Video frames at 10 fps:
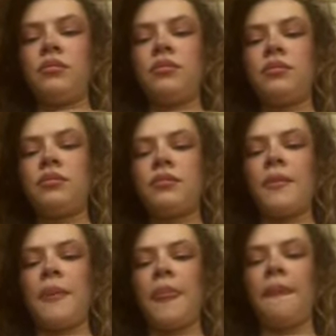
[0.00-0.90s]
I would say
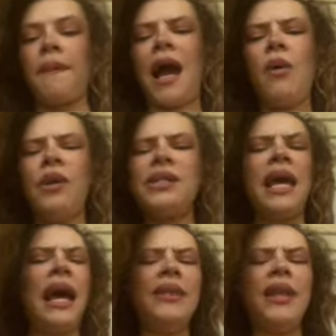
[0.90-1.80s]
I think it's like
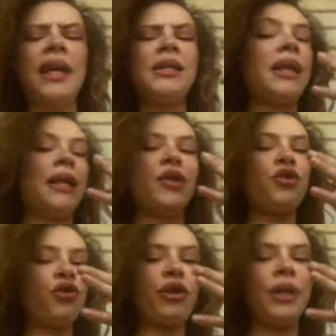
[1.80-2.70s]
three hours.